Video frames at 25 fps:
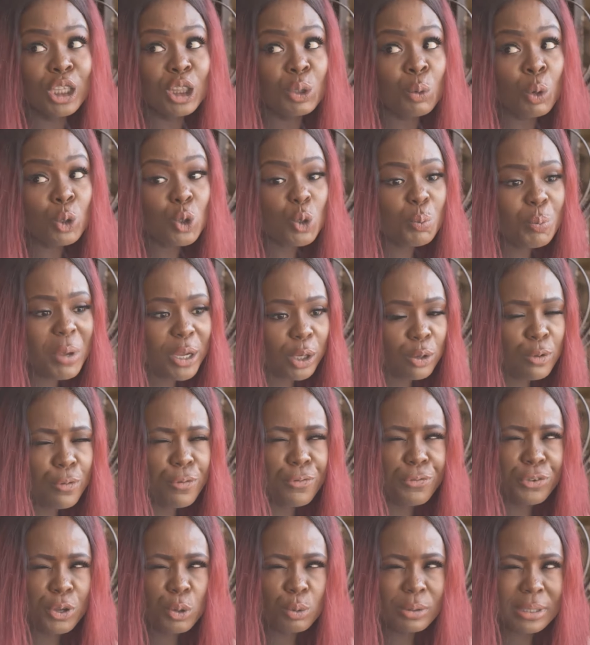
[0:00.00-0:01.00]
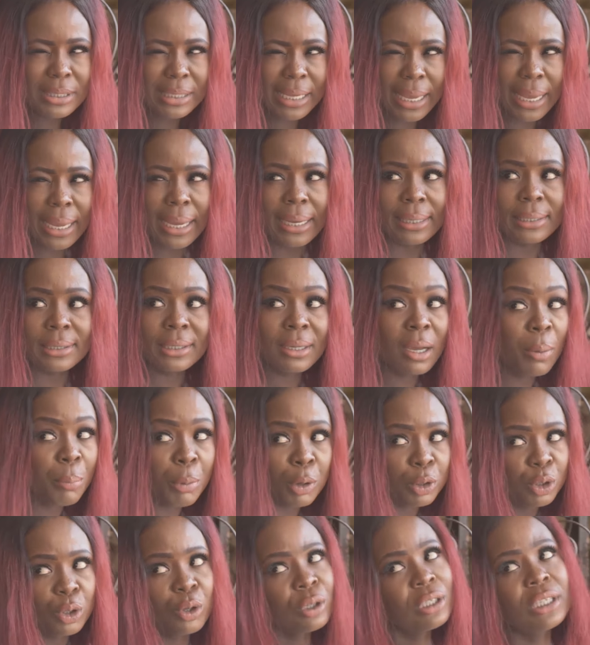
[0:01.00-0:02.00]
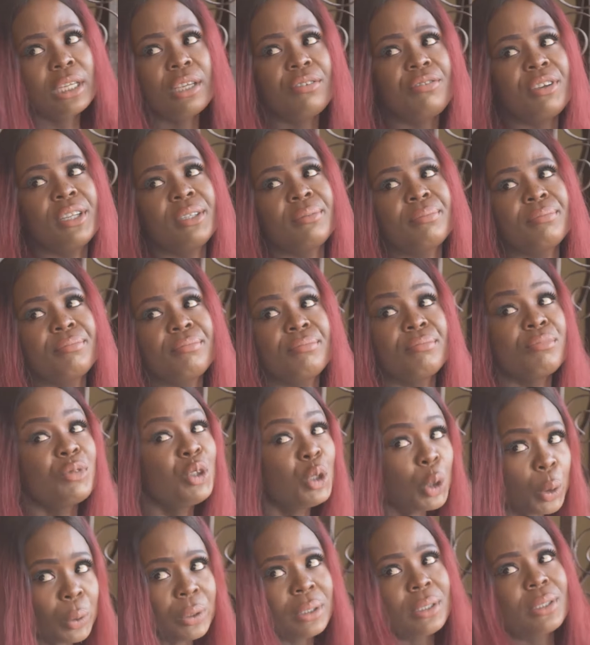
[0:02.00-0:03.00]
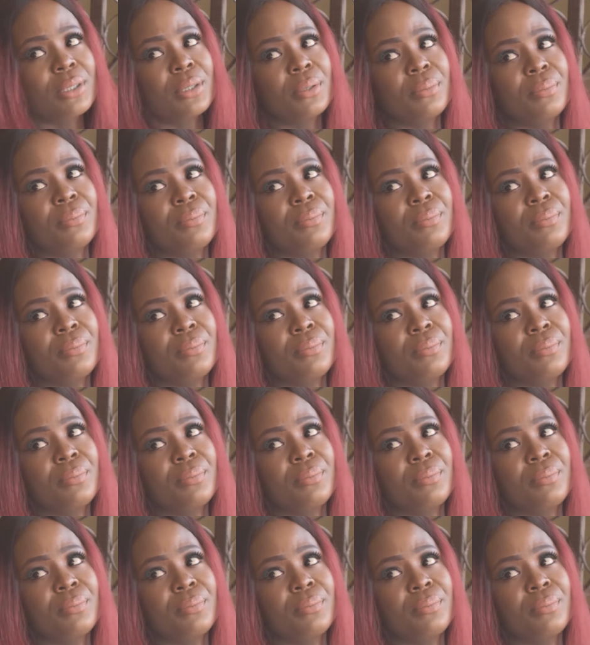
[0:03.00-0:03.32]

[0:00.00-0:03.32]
They want to make you feel scared, but don't give in. Don't.